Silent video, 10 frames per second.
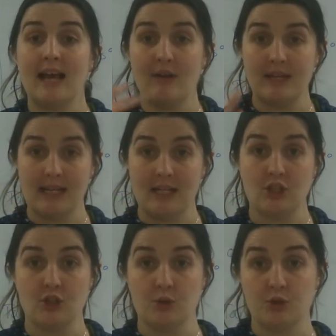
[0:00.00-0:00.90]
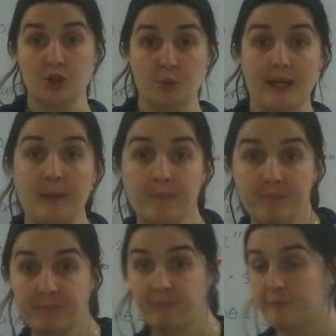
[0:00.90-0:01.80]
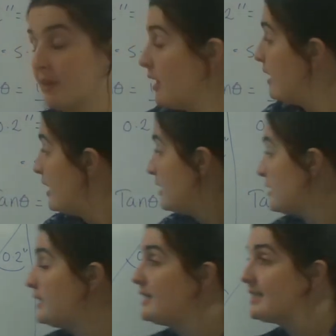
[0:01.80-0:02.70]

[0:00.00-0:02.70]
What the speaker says: calculation you're doing. So